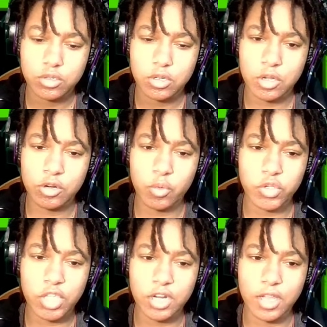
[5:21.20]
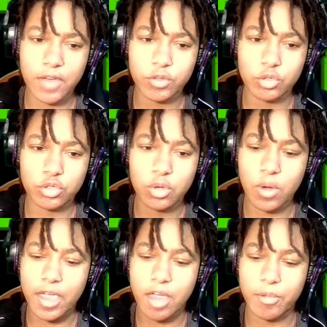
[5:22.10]
I don't know, we stayed alive till 2
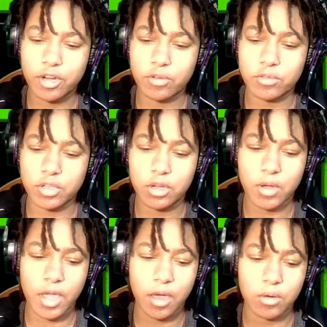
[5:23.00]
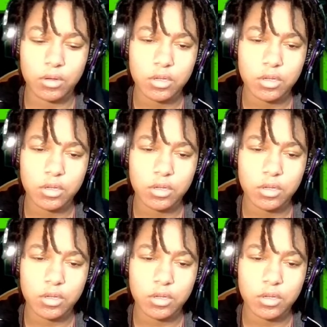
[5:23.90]
a.m. I don't really know how.